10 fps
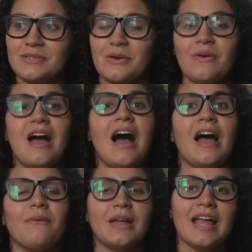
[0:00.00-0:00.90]
So
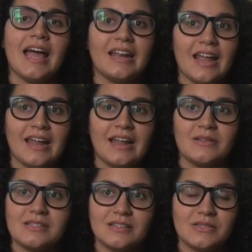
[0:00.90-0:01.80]
I went ahead and I
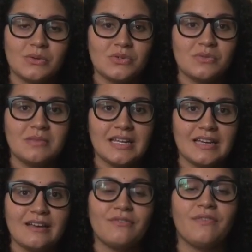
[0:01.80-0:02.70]
announced on social
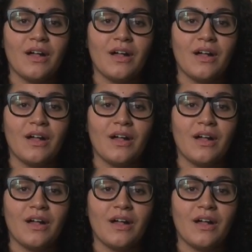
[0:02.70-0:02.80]
media.